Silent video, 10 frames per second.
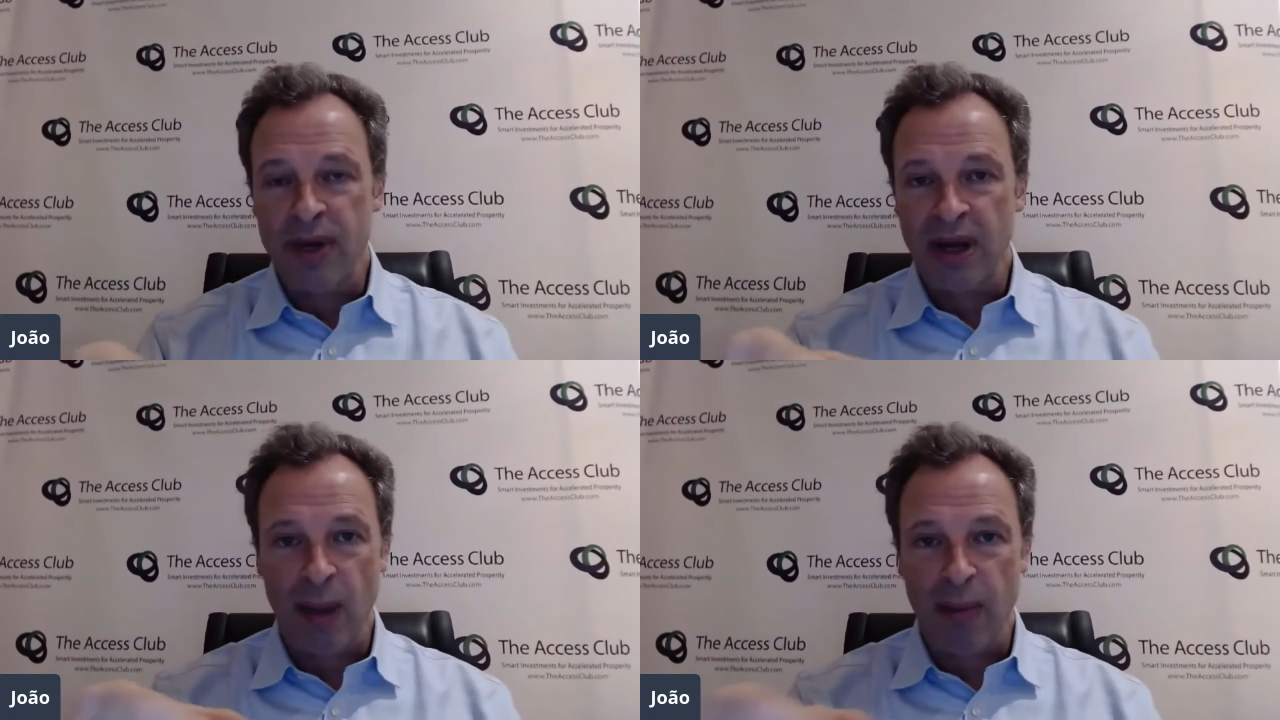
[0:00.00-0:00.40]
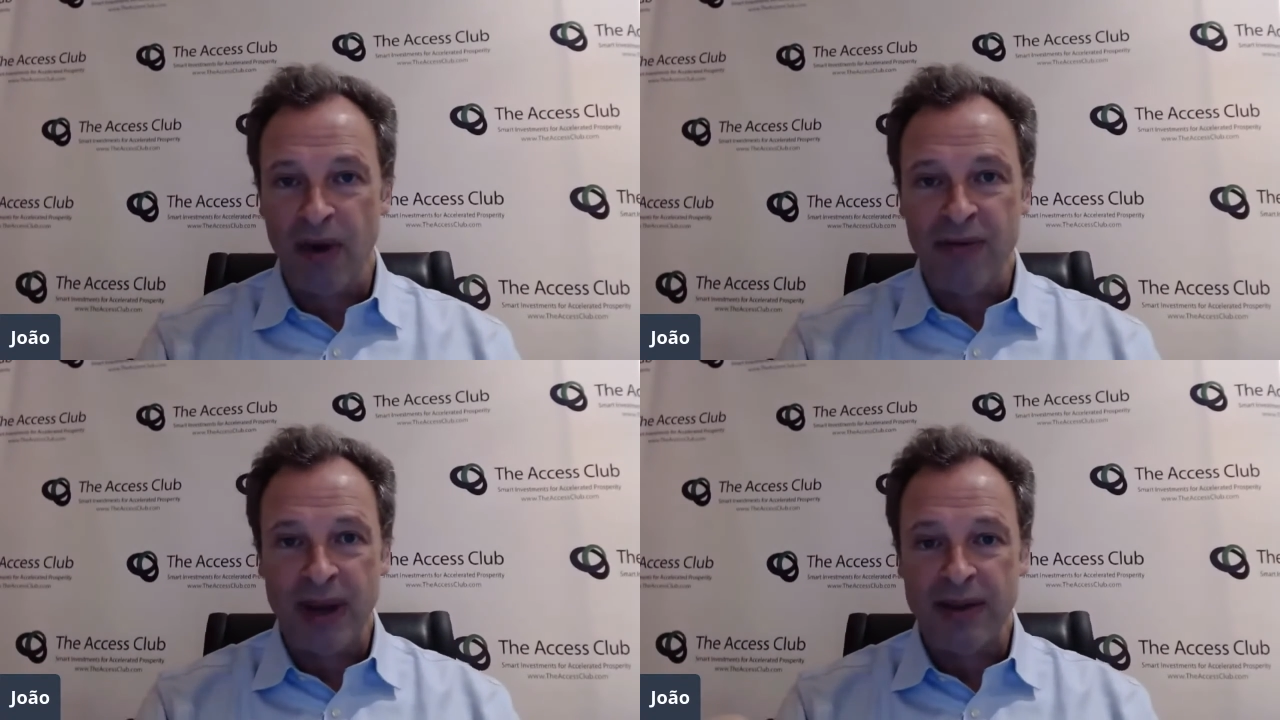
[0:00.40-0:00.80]
In a
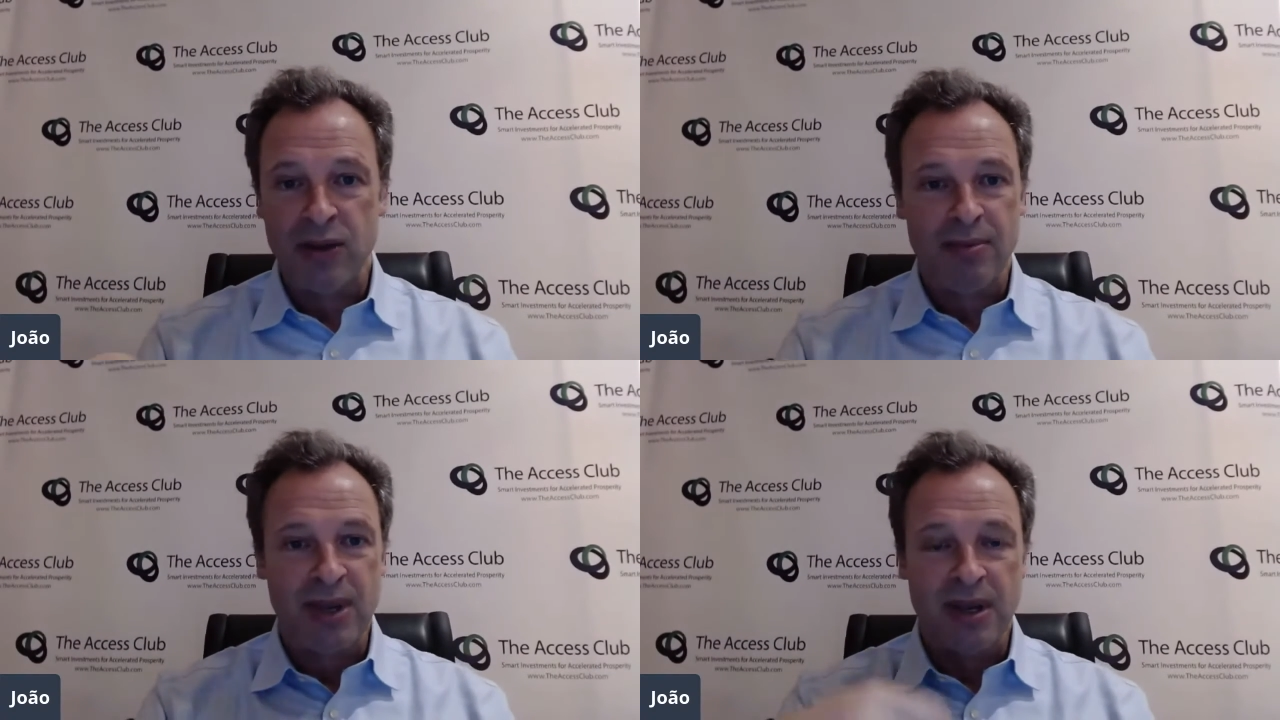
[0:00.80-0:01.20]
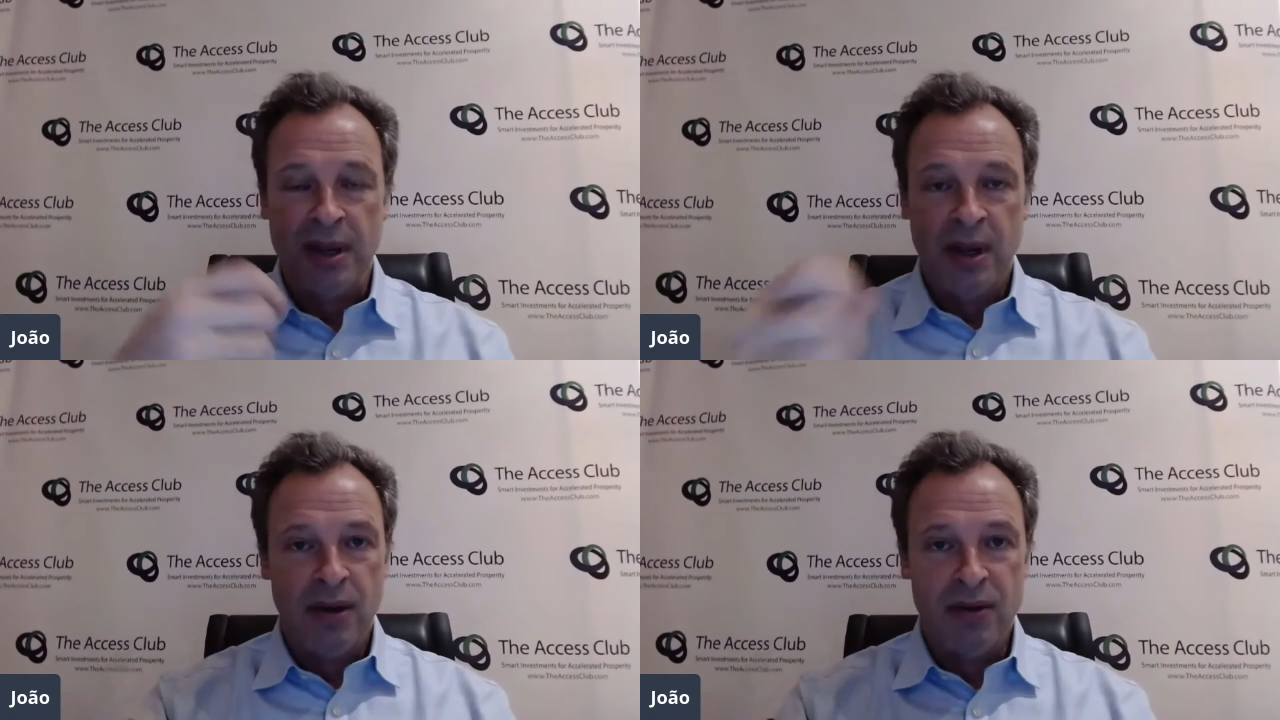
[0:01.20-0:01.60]
couple of months, you can
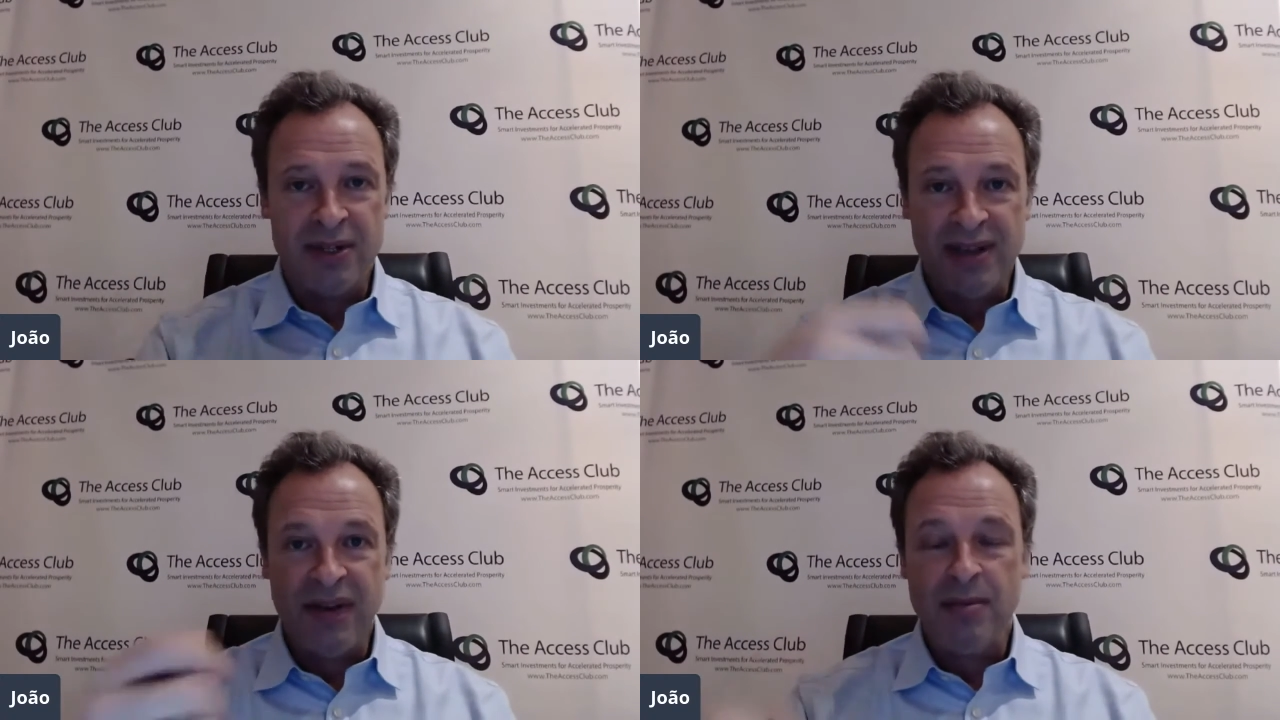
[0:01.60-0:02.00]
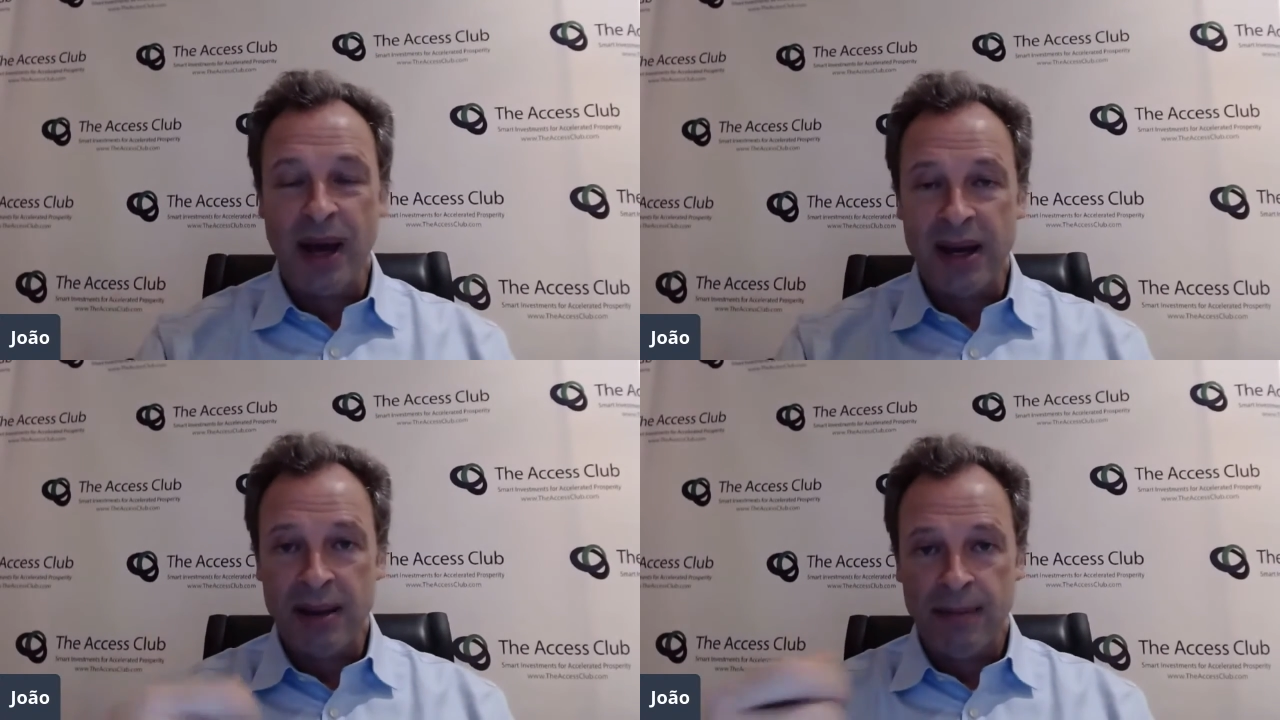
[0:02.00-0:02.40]
be receiving
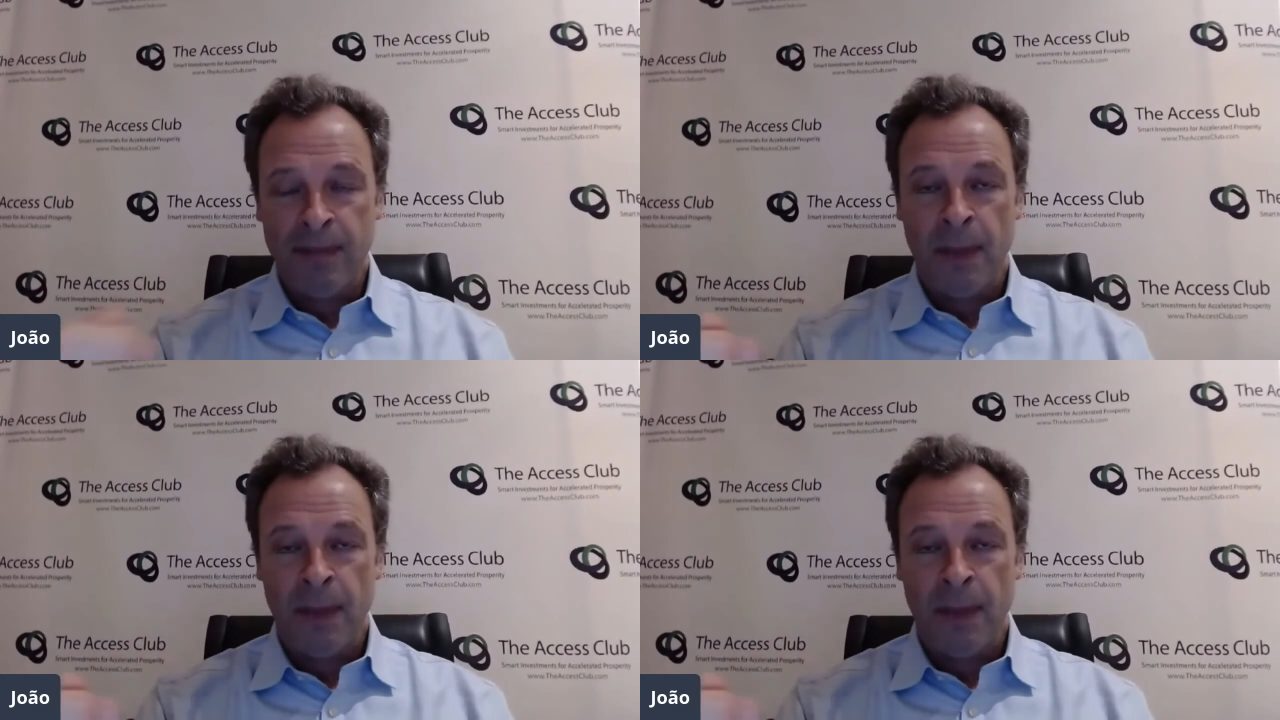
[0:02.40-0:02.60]
money,